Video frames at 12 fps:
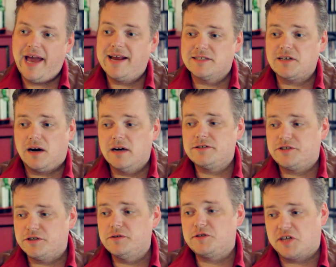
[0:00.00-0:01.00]
And it's hard
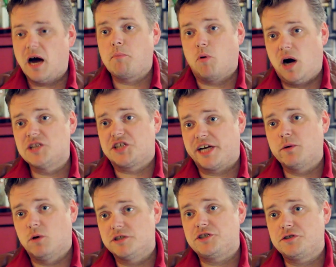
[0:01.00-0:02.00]
to stop watching
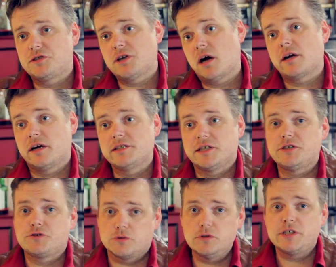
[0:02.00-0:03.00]
it once you start because
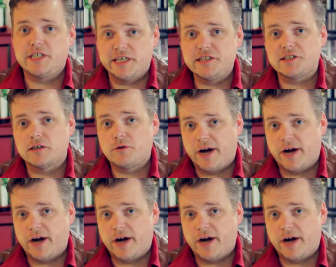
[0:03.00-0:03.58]
it truly is a